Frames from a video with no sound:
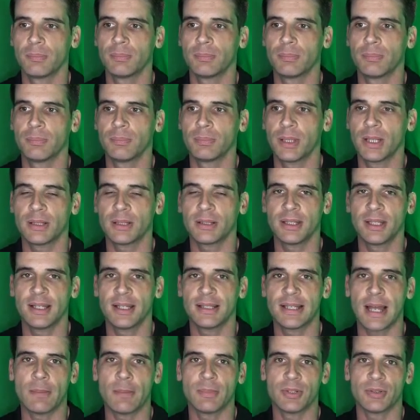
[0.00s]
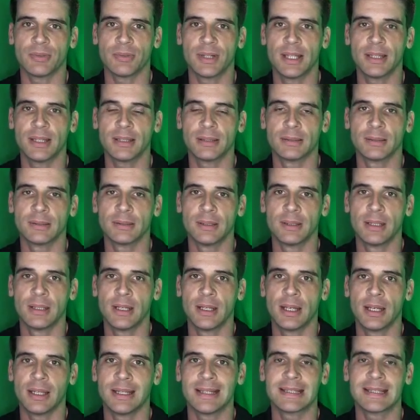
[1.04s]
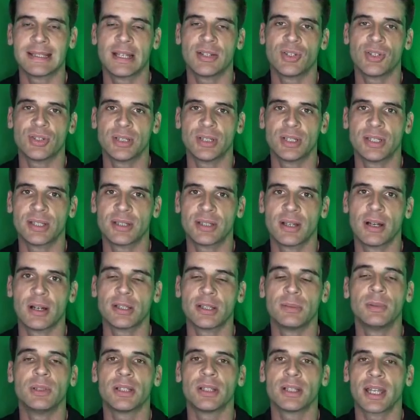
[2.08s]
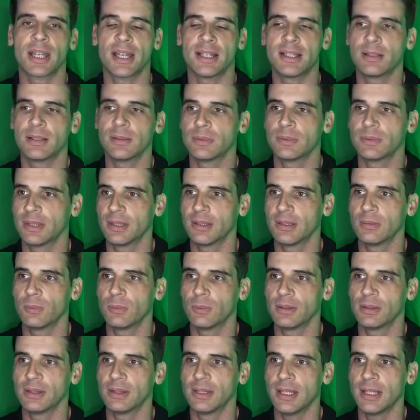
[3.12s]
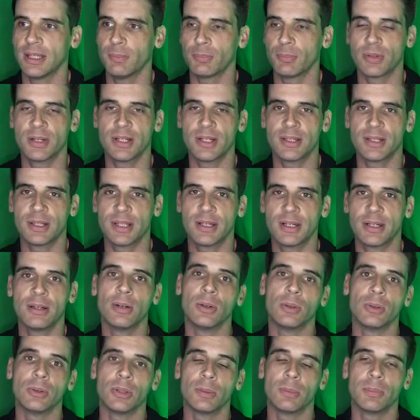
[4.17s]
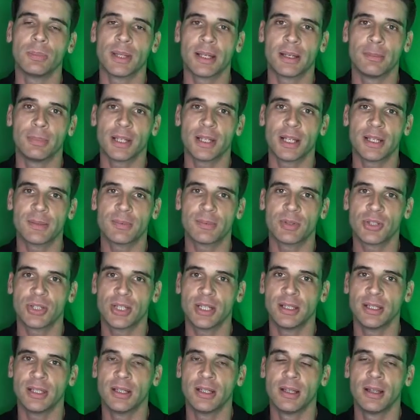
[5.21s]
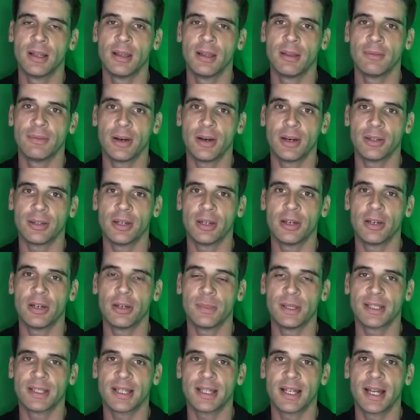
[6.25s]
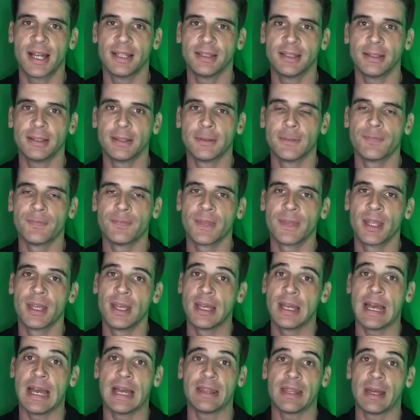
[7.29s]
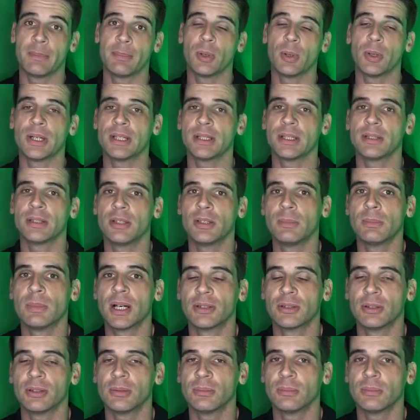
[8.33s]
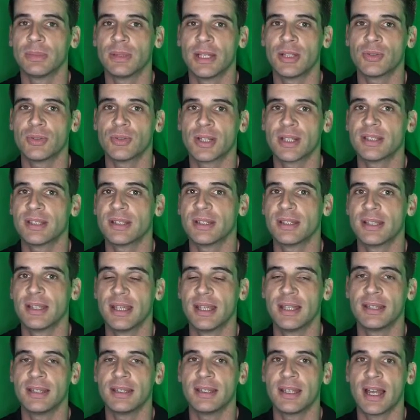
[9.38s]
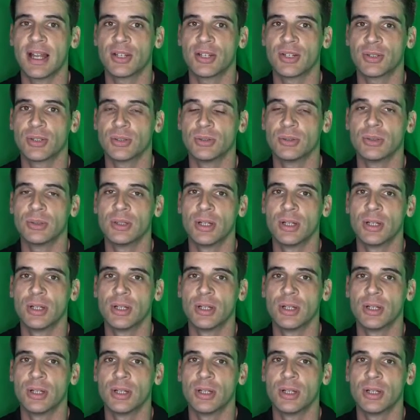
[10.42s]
plug the adapter in and essentially start communicating with the printer or the pick and place machine via the Hermes standard. At that point, you might not be interested in the actual